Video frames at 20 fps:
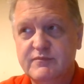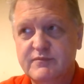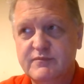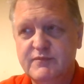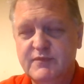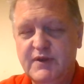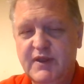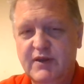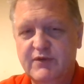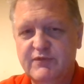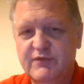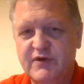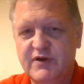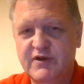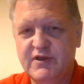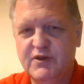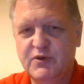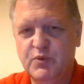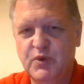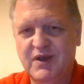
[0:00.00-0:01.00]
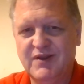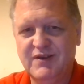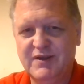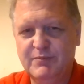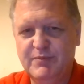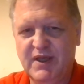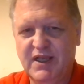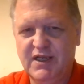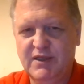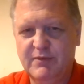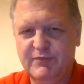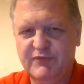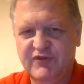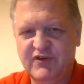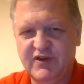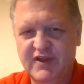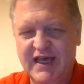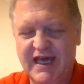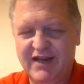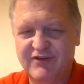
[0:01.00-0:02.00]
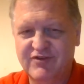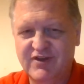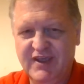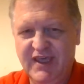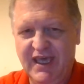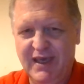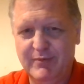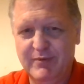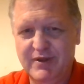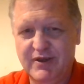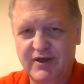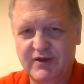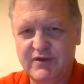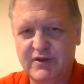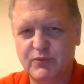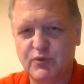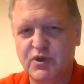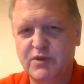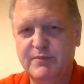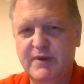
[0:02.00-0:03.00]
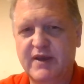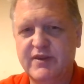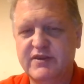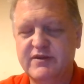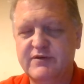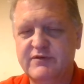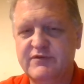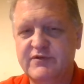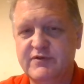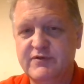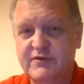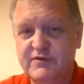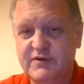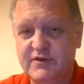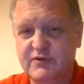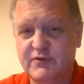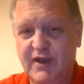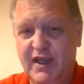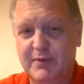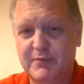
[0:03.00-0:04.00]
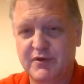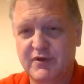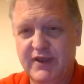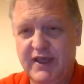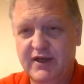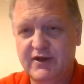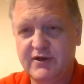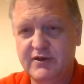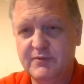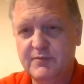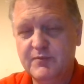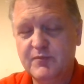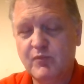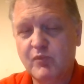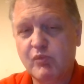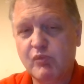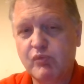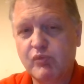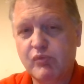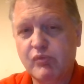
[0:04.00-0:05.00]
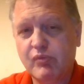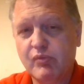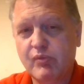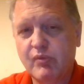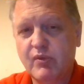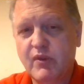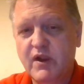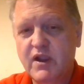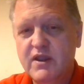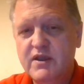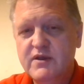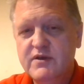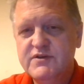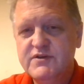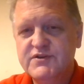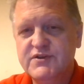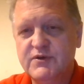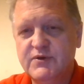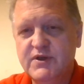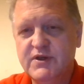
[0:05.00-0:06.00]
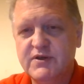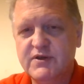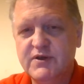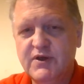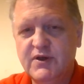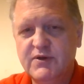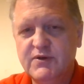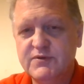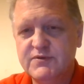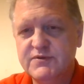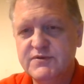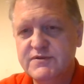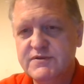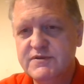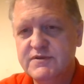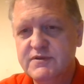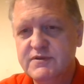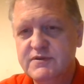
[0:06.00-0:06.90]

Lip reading: very quickly picking up a lot of vocabulary and then worry about the grammar later. So here it goes.